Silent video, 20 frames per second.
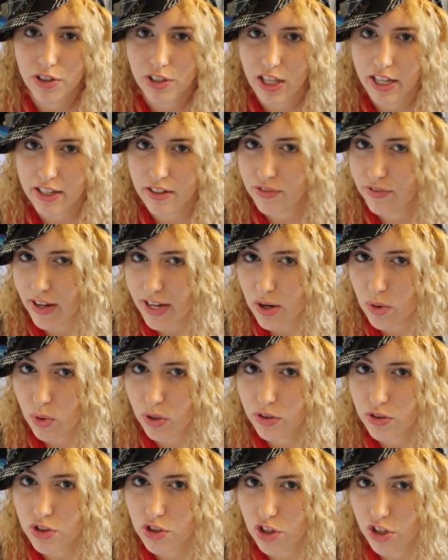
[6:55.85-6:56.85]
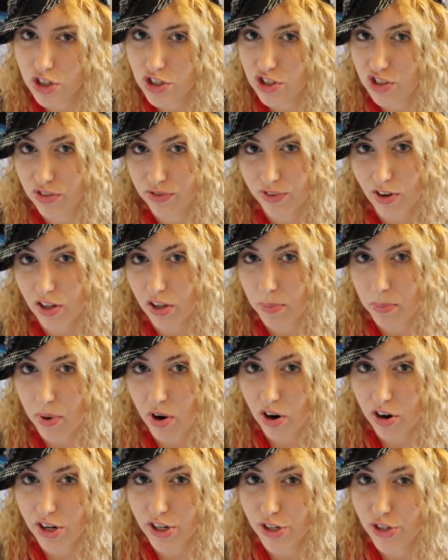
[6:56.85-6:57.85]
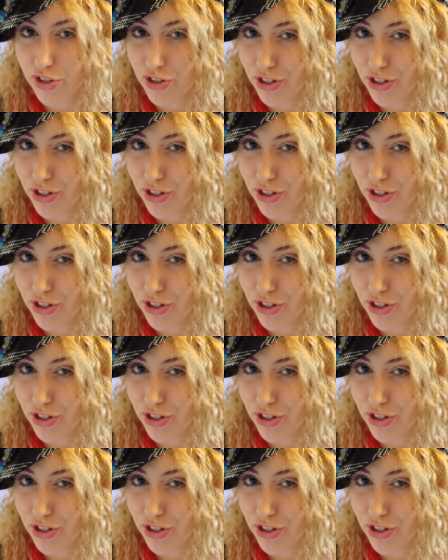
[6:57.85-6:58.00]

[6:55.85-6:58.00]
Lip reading: her like fake world starts to fall apart